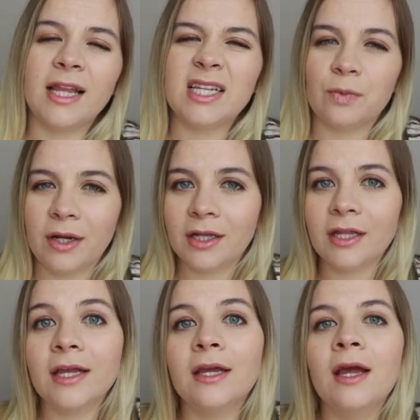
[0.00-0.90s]
less
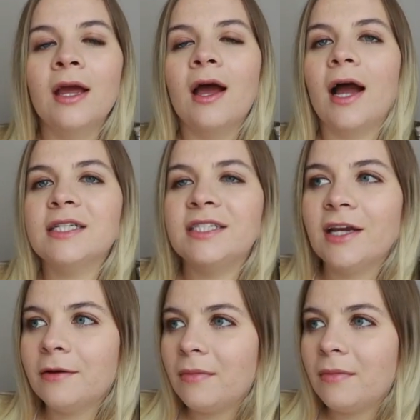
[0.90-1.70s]
wrinkly. I see on